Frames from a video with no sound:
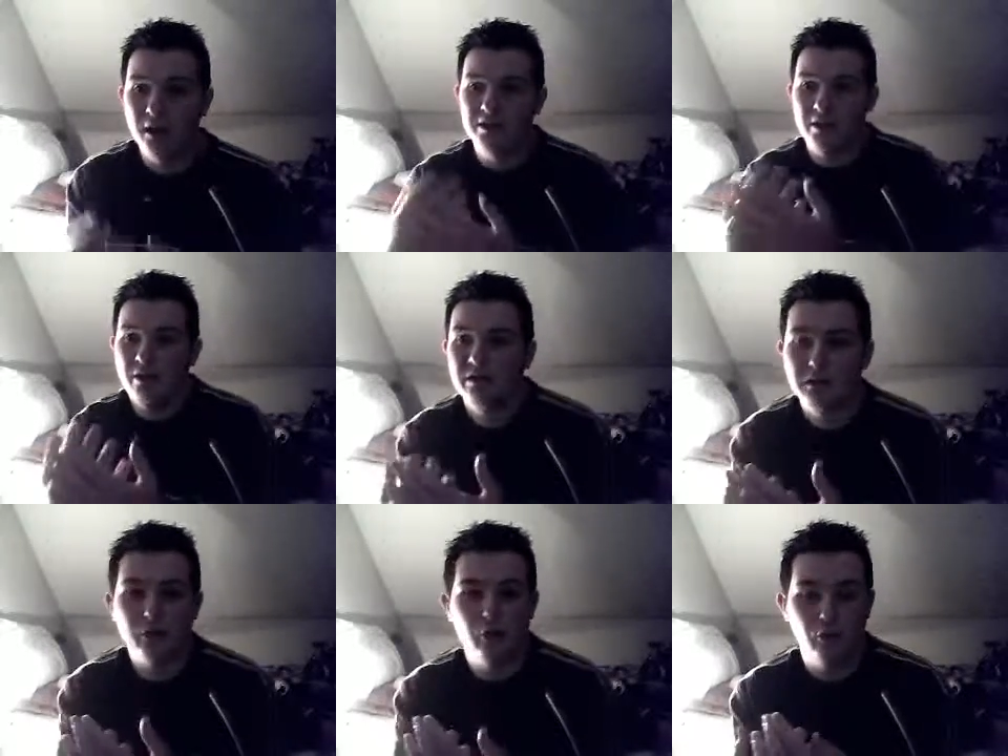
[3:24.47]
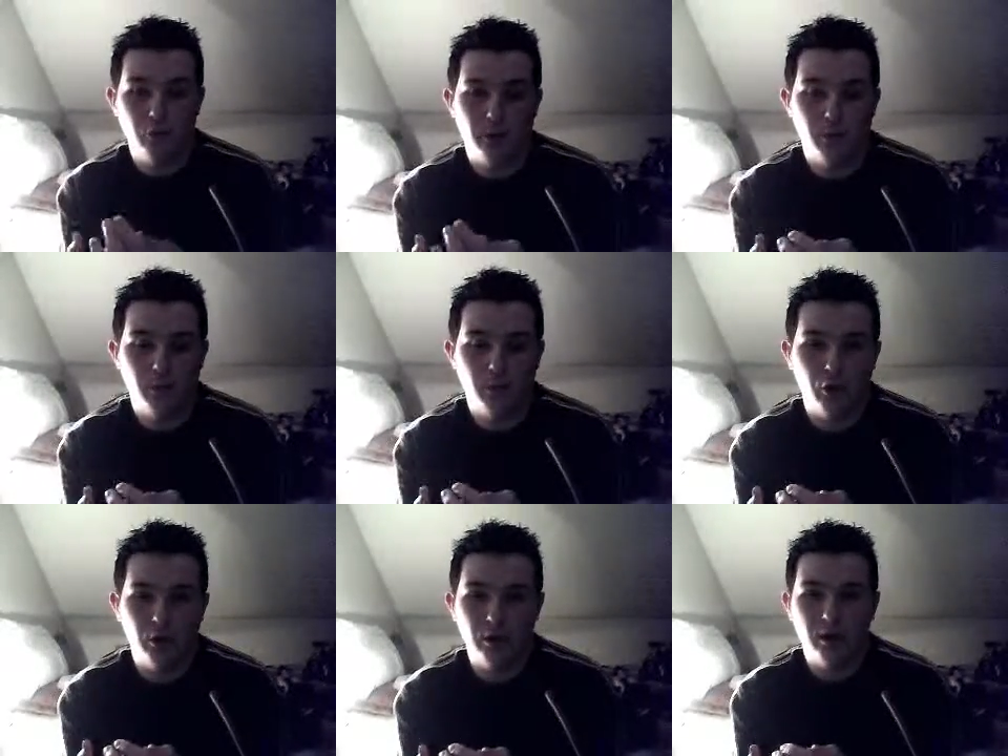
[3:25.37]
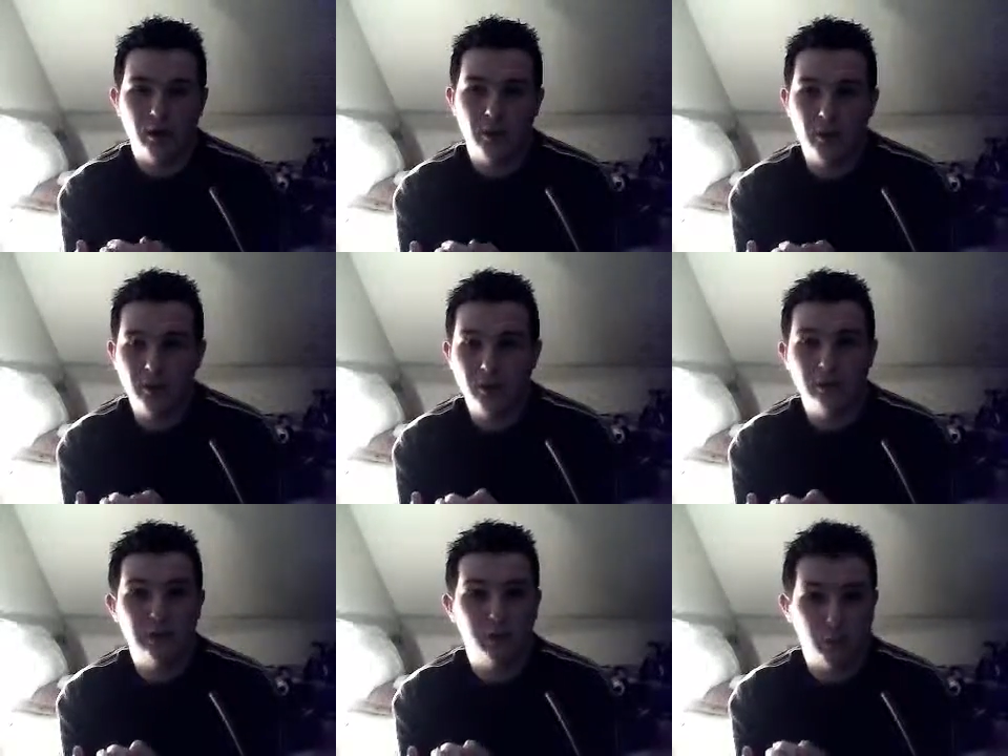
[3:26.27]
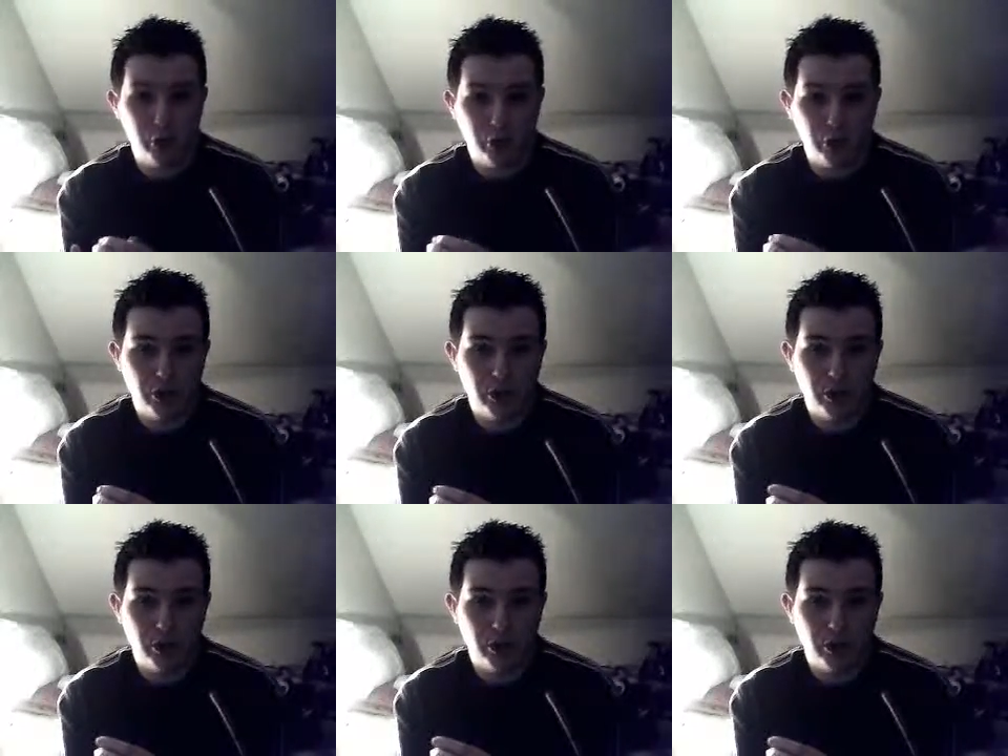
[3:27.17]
You see, there's this group in the book called Smersh,